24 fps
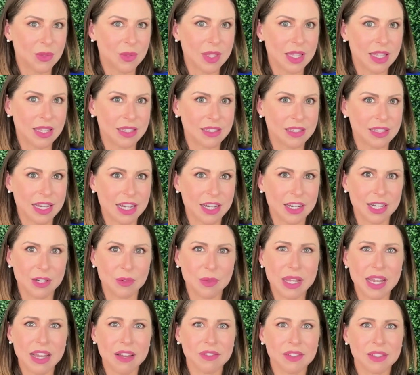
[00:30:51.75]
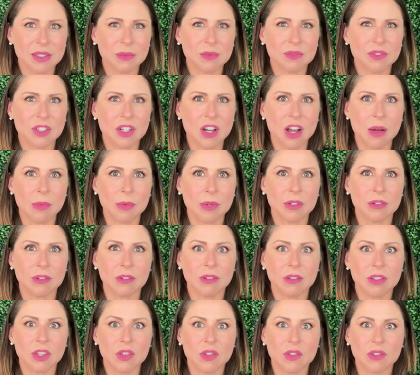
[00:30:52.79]
within this area? We have some phenomenal
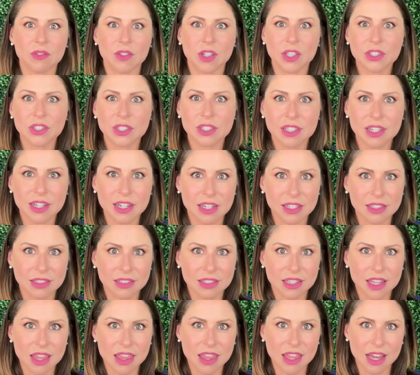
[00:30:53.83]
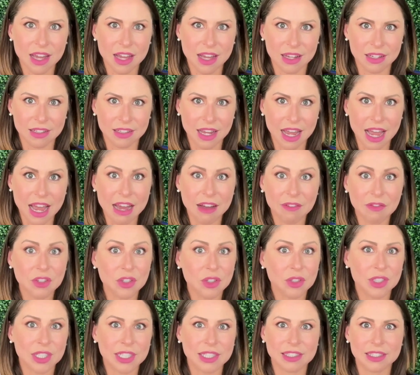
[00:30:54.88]
universities that have
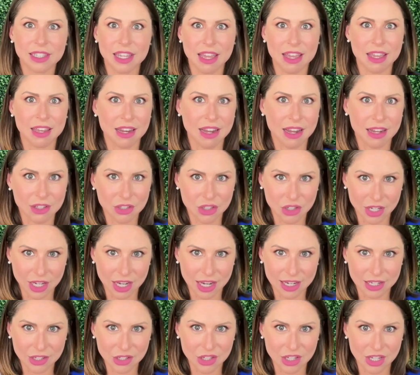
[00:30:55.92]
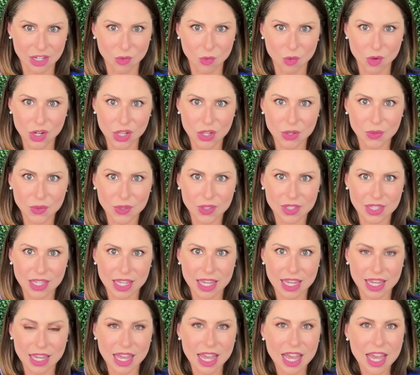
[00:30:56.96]
degrees in education. What do you
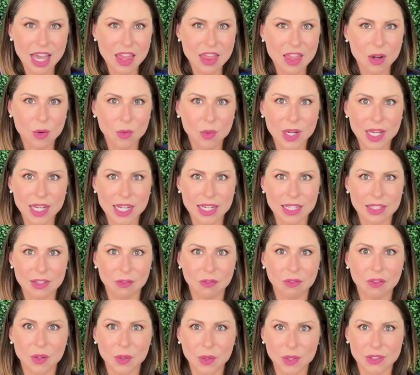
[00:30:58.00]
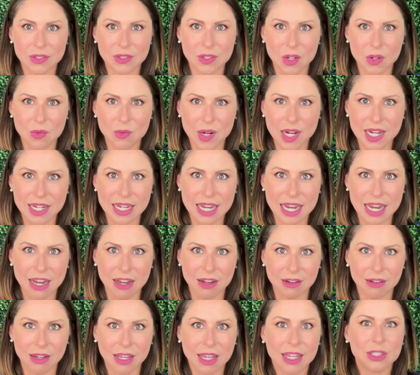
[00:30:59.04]
see that we need to focus on right
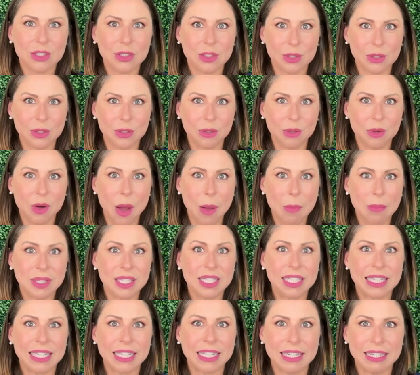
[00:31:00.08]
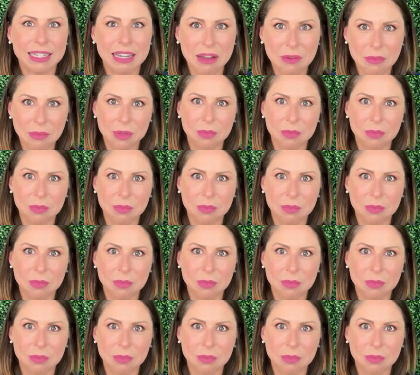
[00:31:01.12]
now to plan and